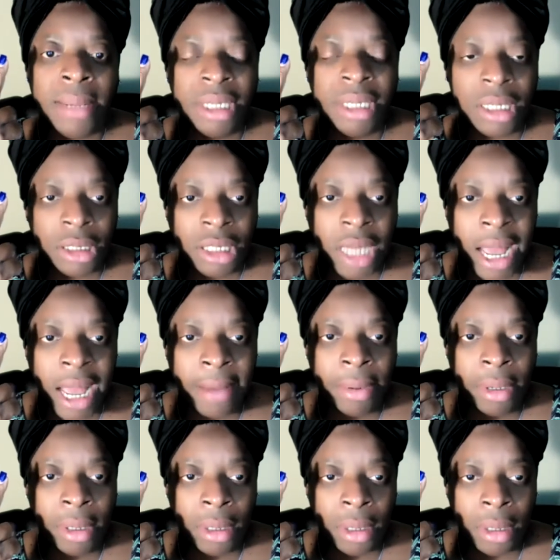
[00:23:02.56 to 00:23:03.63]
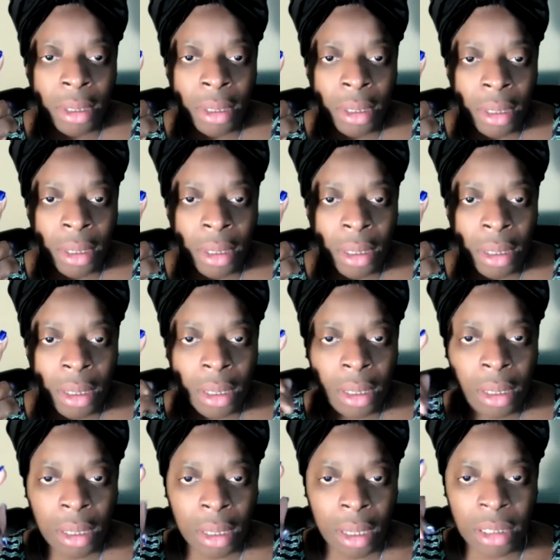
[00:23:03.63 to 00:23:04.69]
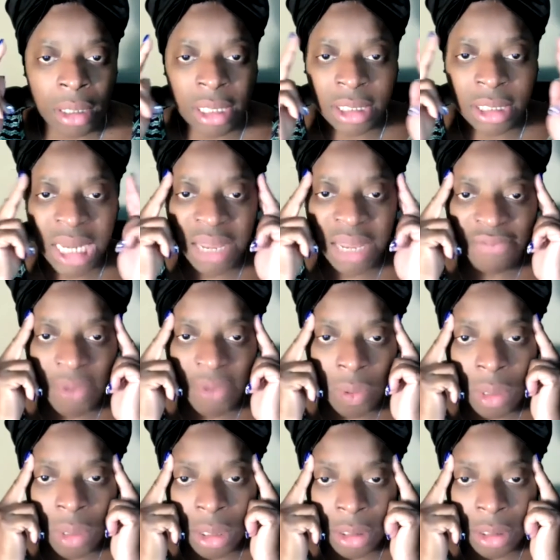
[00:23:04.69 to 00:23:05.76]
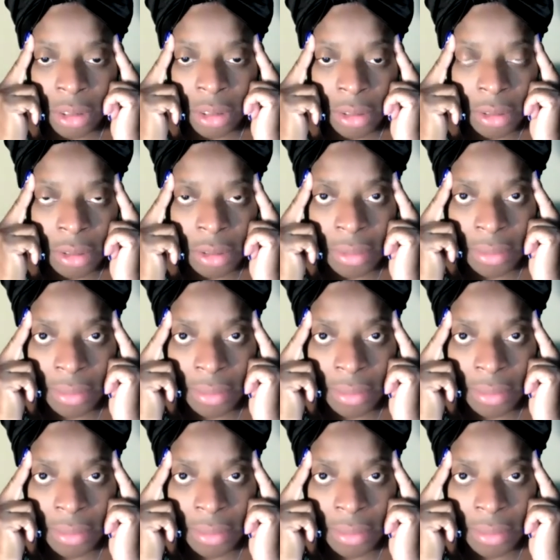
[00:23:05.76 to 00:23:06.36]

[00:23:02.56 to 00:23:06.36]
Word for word: up to the top because I stayed focused.